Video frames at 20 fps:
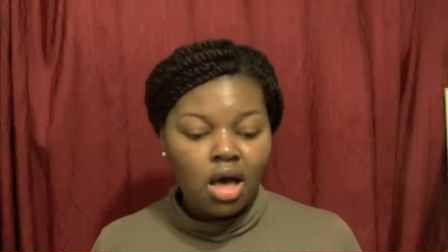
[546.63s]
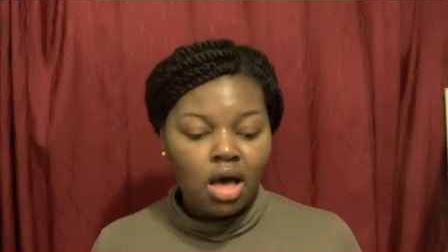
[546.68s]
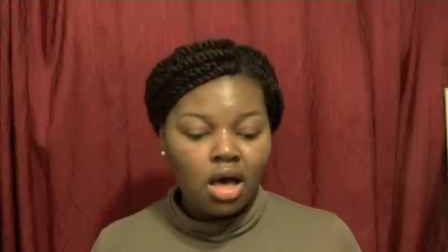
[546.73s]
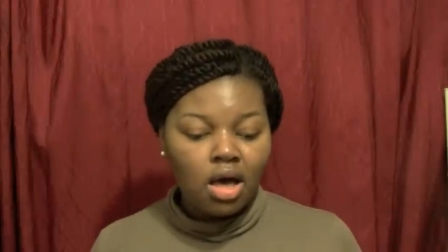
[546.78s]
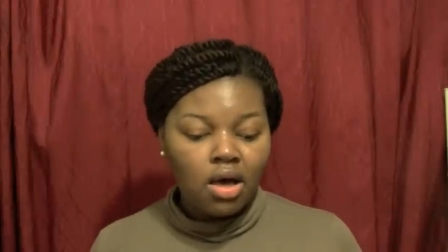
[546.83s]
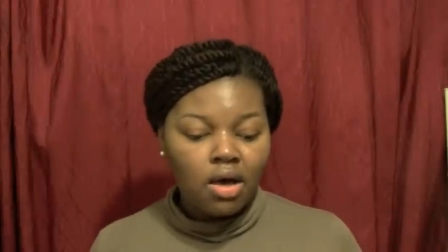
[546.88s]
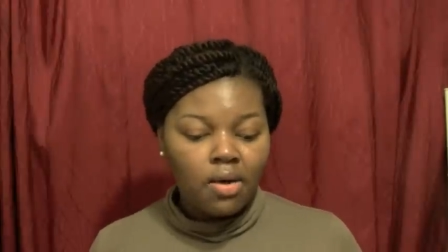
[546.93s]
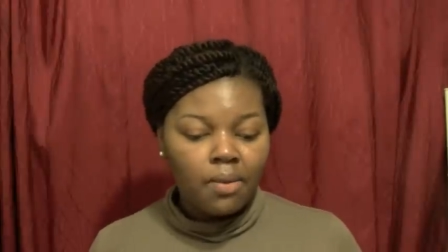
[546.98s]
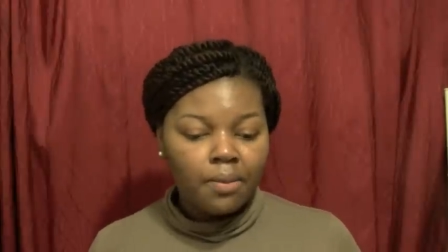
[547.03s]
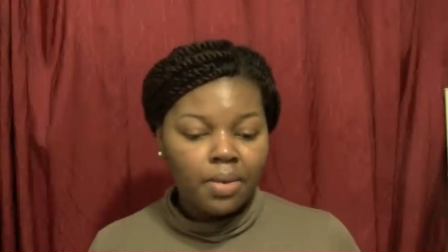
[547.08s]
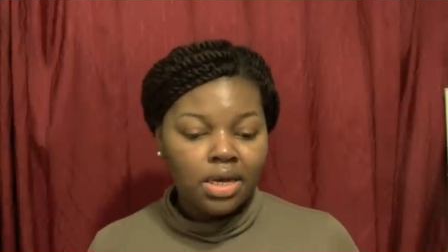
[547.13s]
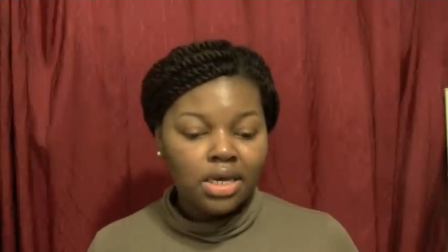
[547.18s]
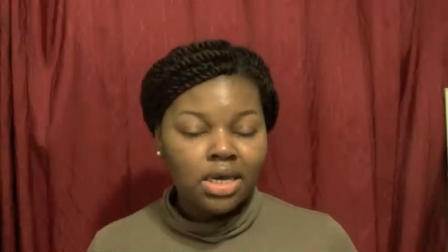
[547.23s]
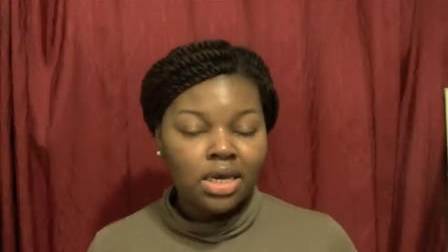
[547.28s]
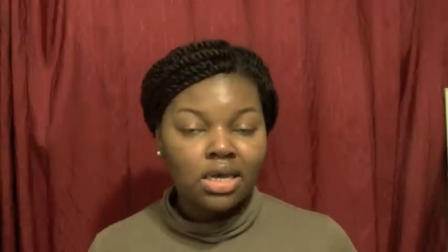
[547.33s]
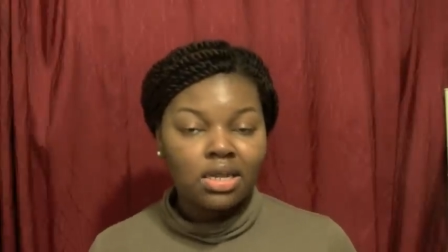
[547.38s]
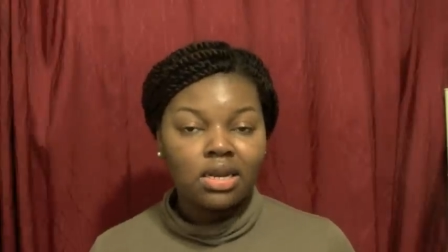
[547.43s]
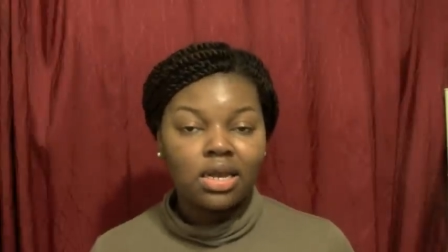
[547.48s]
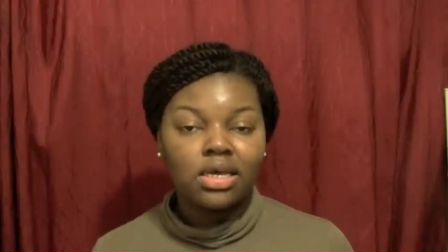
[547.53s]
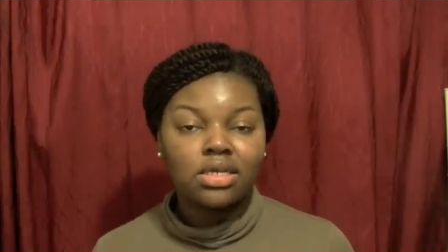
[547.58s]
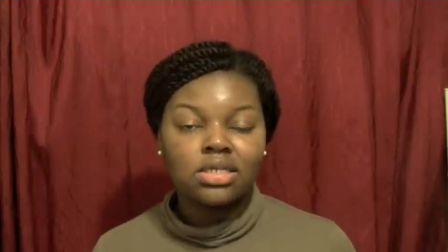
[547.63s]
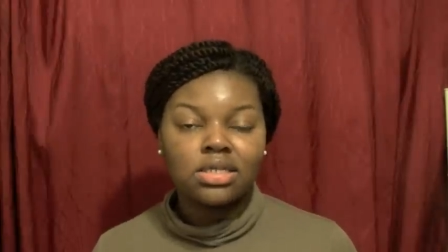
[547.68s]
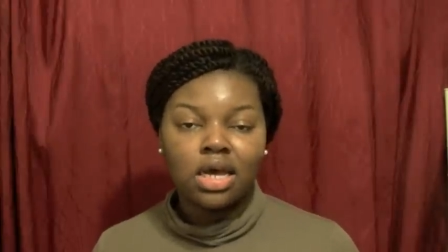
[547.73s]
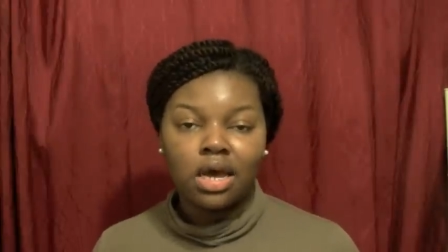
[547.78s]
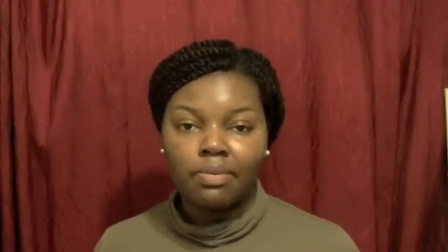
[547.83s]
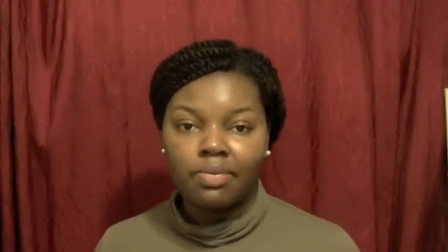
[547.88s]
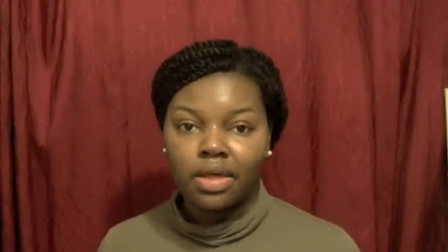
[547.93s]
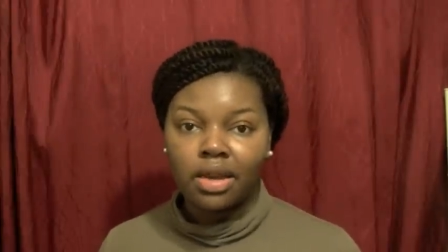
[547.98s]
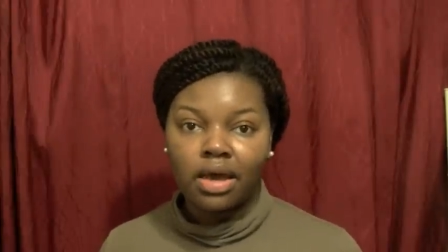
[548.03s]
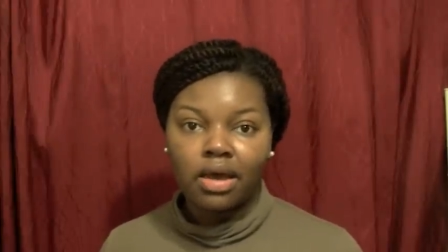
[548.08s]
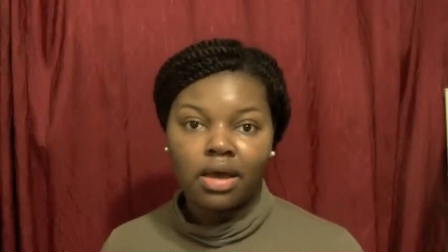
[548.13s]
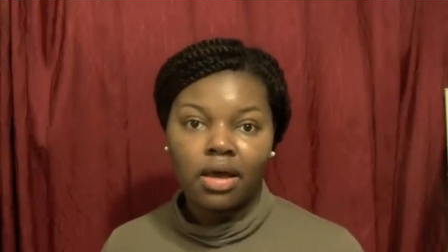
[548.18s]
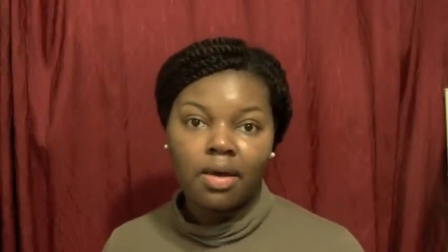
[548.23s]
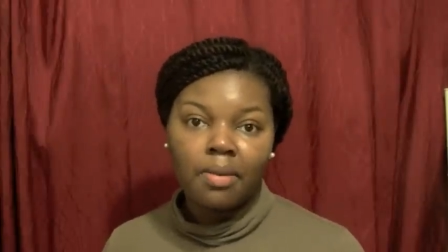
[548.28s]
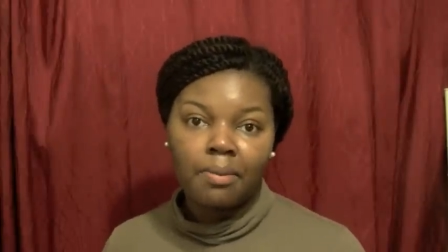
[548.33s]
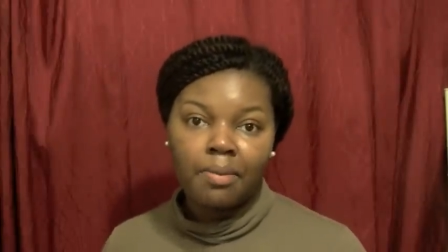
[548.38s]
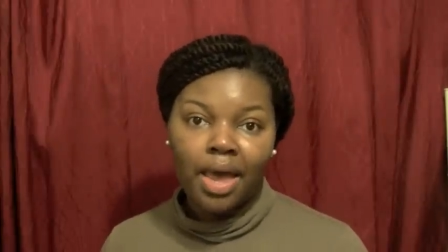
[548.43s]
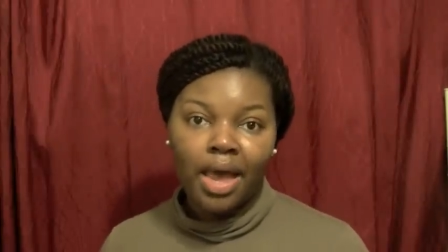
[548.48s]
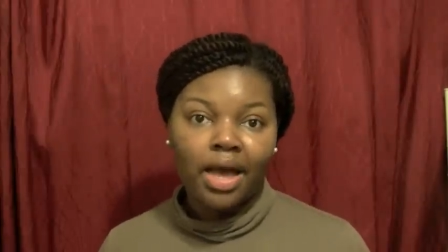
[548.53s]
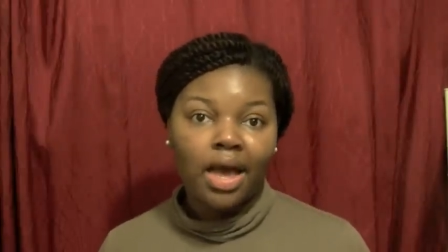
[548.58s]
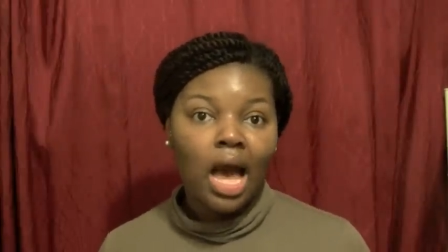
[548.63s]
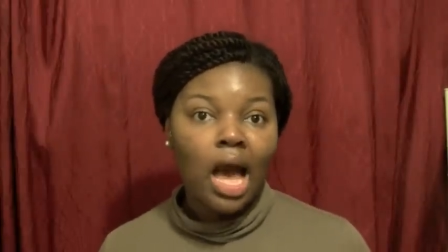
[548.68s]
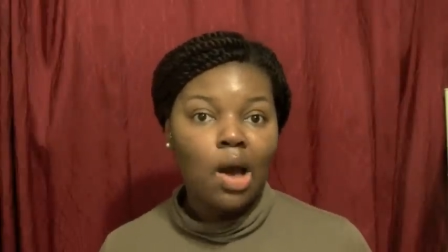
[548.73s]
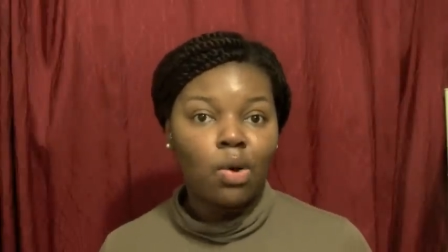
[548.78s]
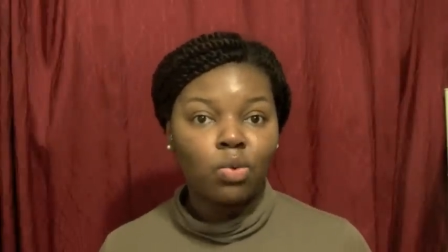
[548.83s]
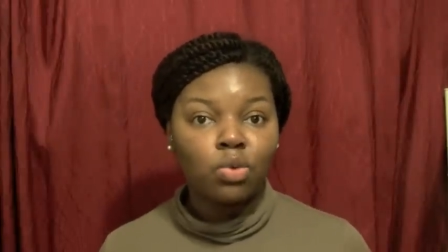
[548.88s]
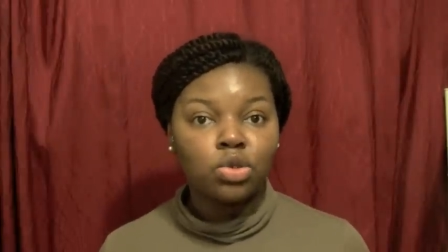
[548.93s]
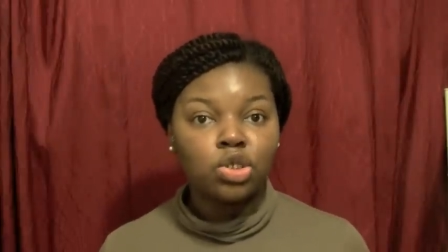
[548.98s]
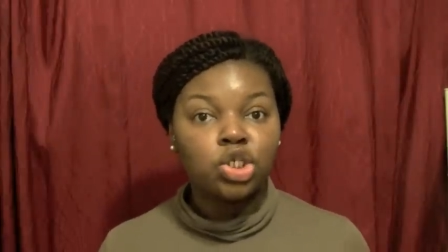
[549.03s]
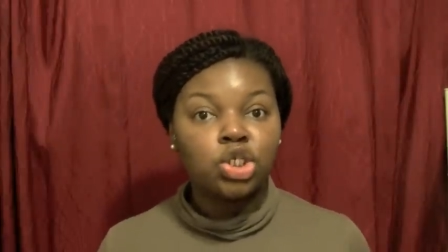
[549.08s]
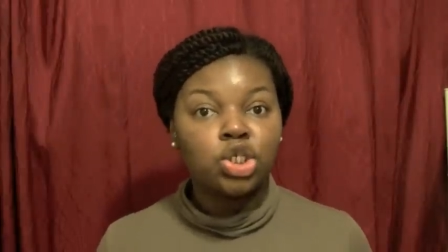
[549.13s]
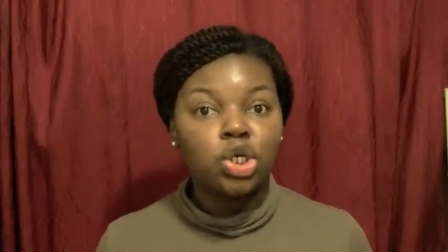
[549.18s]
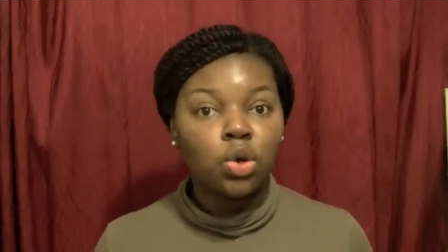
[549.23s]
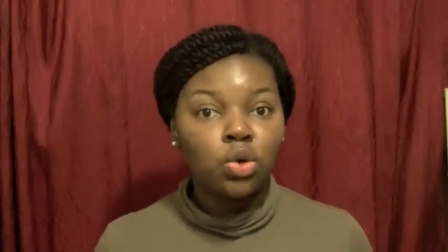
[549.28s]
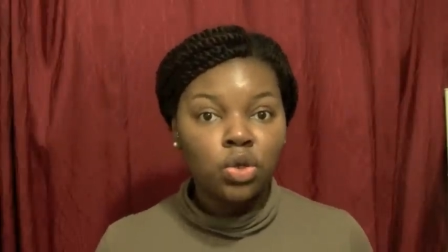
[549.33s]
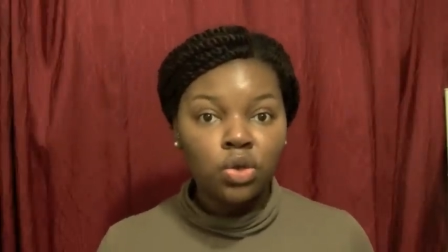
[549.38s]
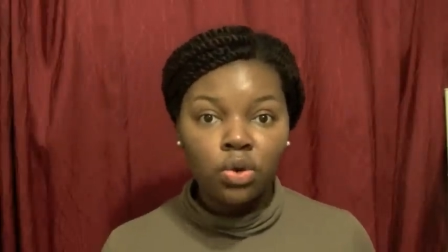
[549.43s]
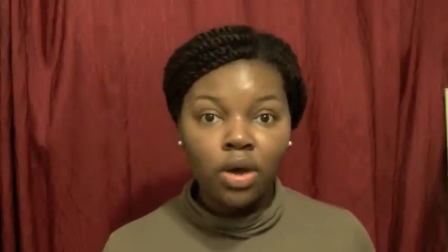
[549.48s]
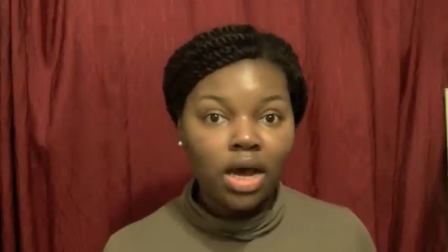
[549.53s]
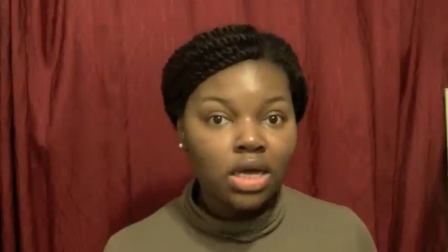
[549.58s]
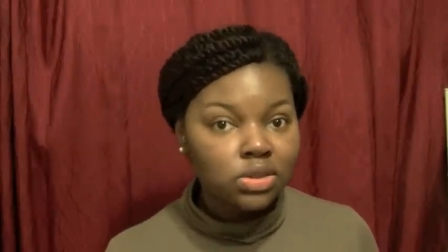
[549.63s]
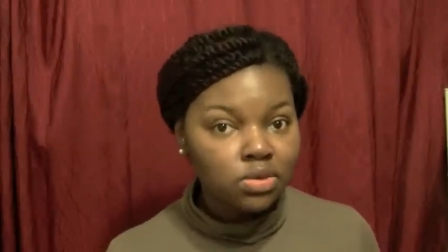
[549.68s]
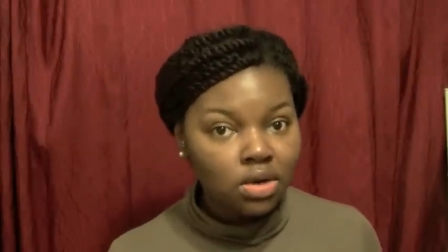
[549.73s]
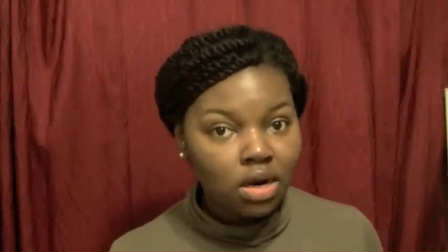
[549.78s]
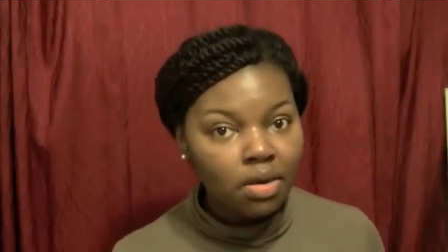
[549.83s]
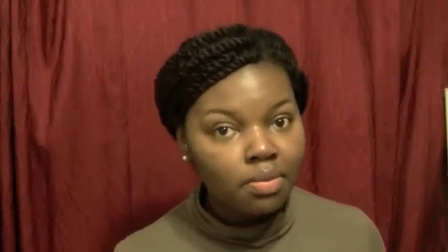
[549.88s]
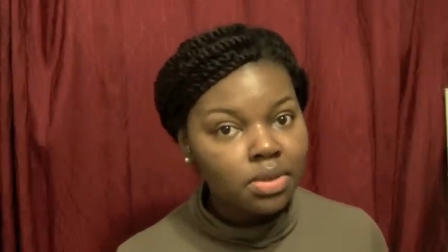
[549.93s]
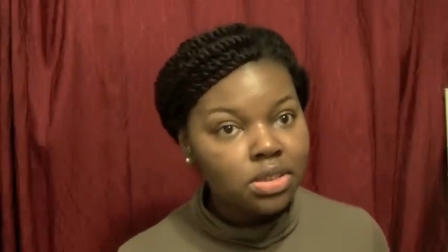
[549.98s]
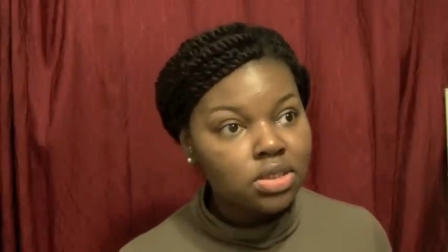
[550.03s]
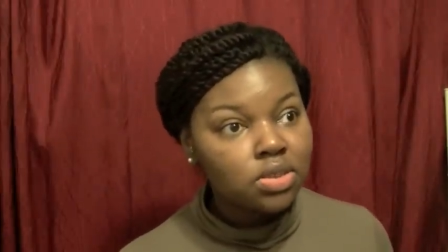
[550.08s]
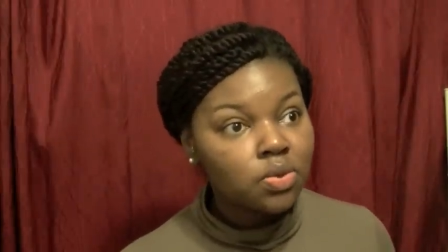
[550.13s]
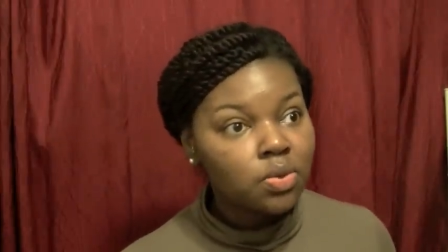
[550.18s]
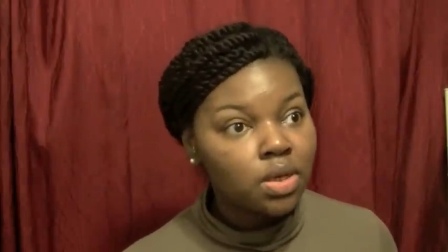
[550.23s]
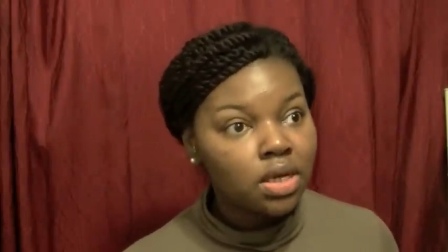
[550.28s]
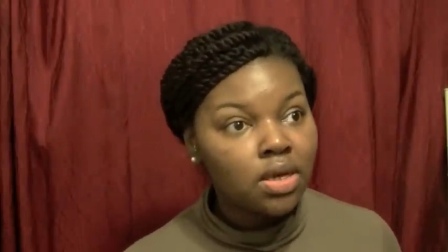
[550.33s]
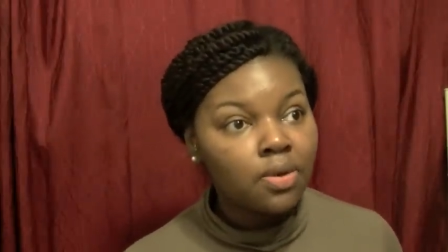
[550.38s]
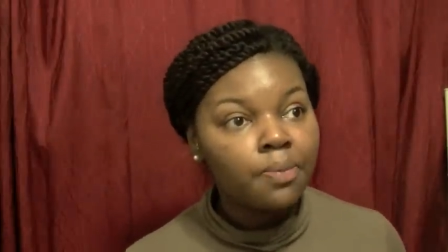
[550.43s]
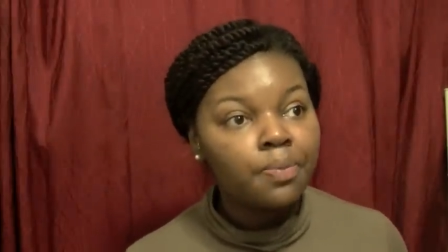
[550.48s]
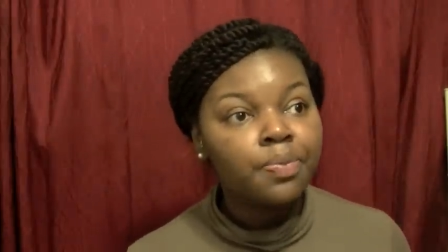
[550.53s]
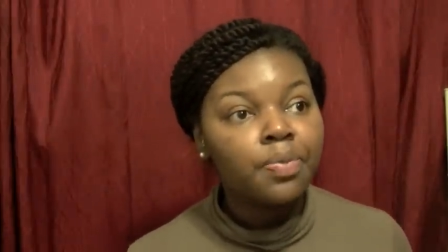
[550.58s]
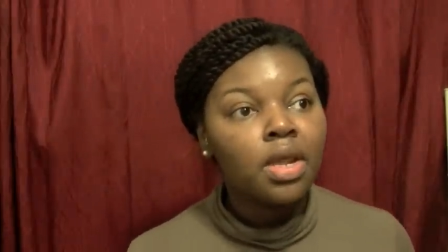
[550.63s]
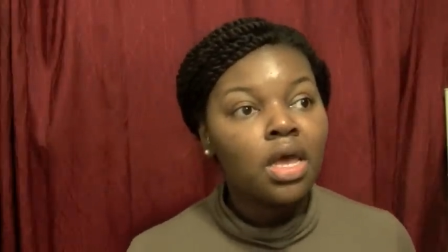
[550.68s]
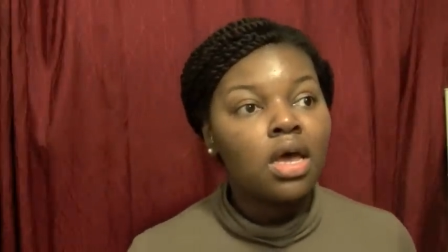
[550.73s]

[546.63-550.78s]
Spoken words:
Again, next time that I come back, I will show you guys what I've been doing,